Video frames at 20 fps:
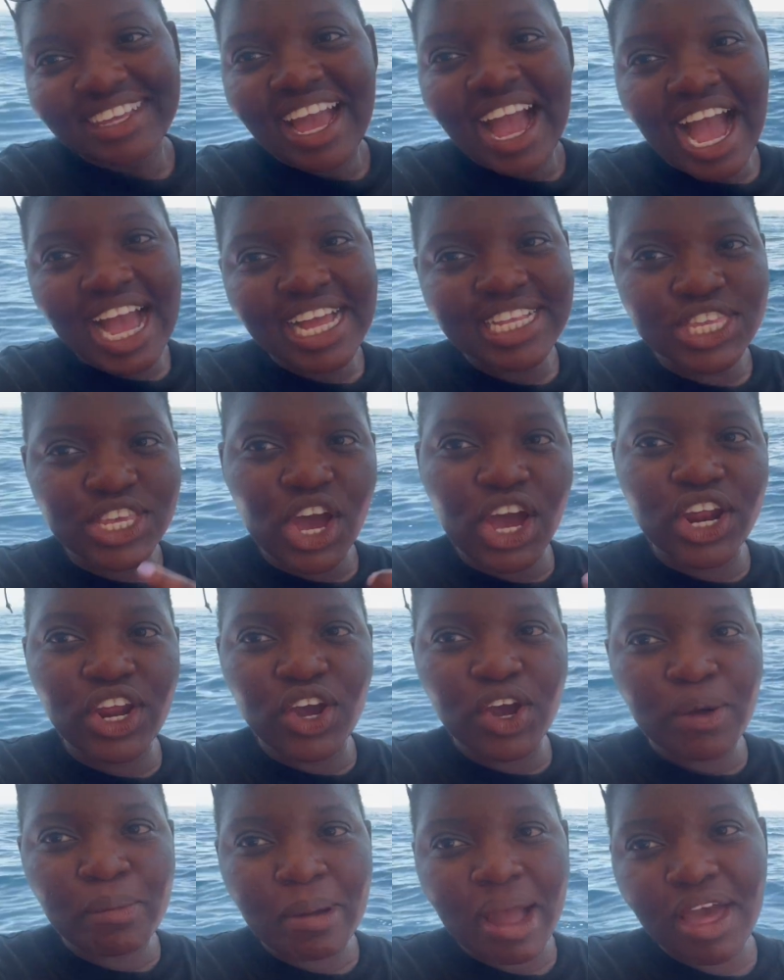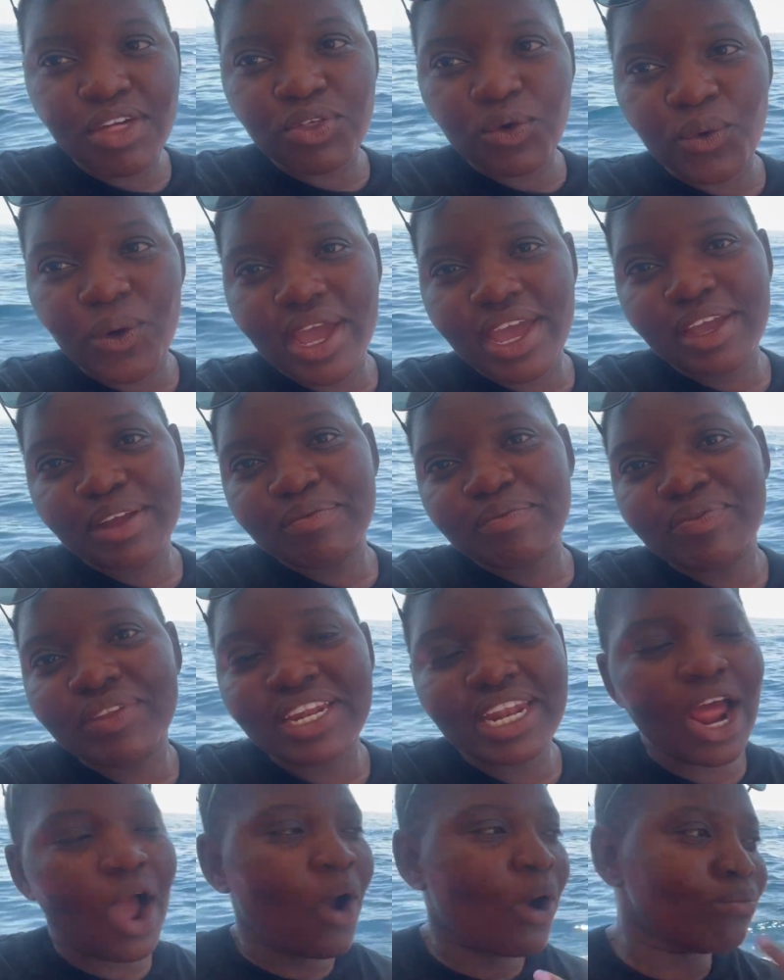I taught her, by the way, and
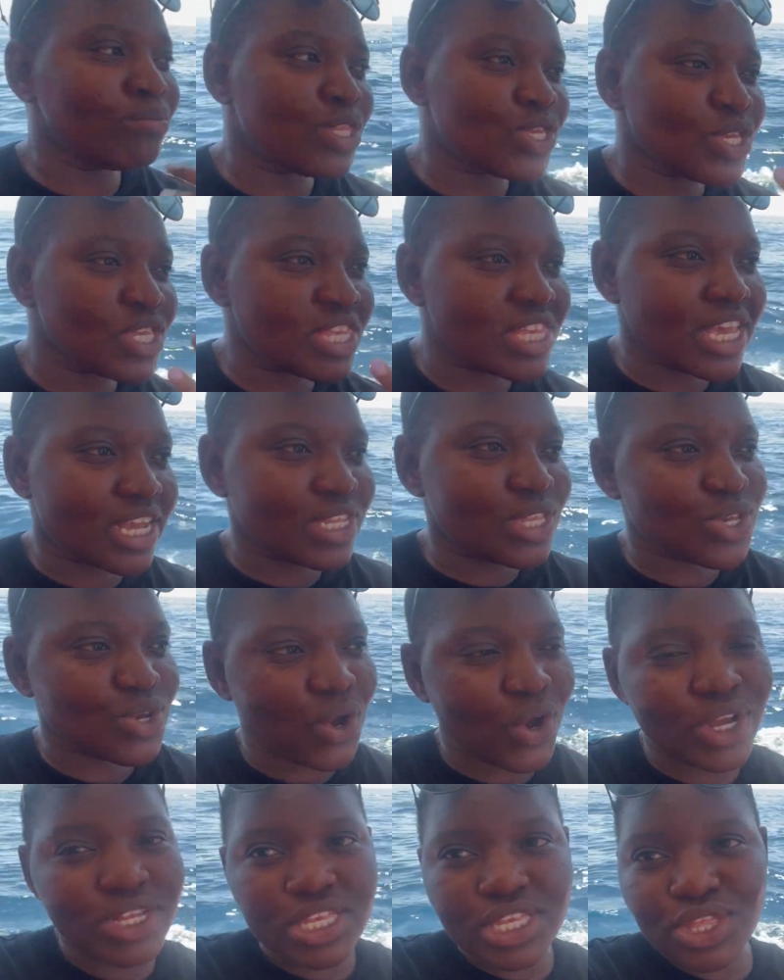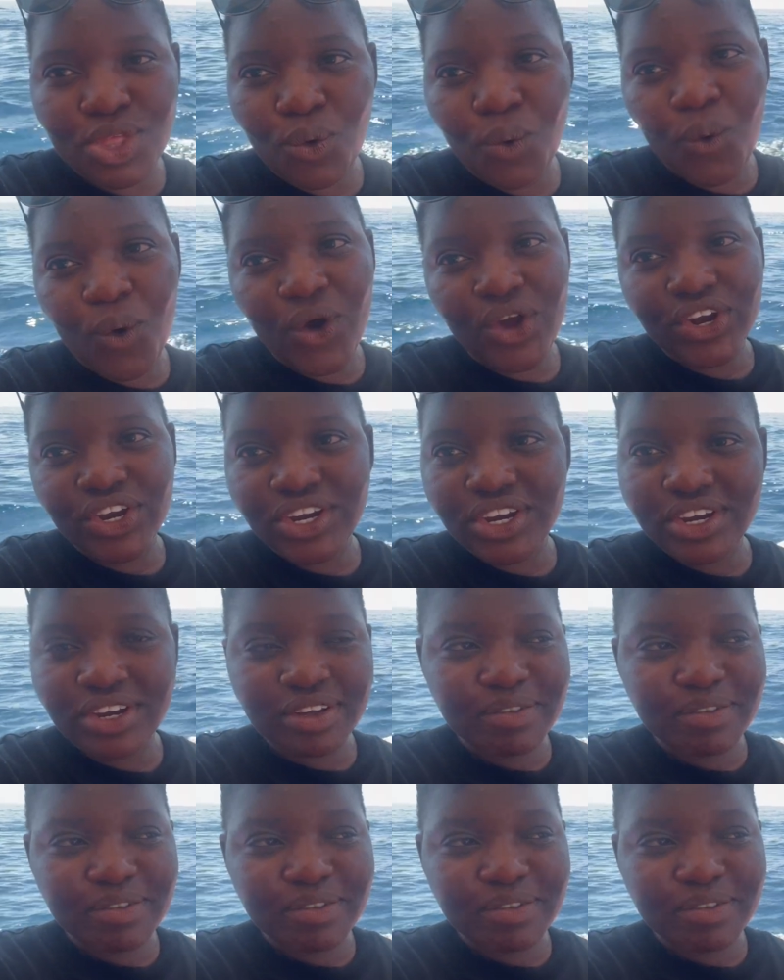now I'm too sick to go into the water,